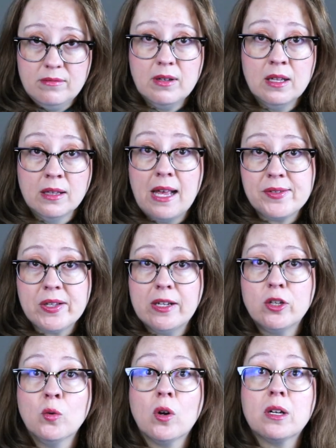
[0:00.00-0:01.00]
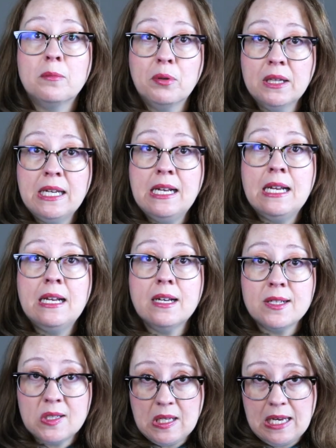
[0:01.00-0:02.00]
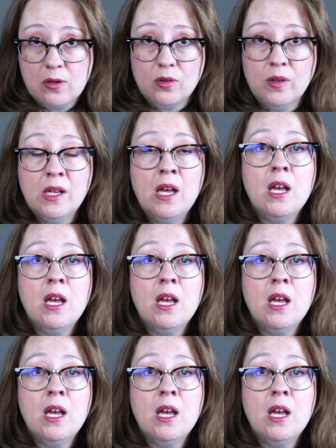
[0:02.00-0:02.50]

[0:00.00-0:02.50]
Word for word: a lesson. You are completing a cycle.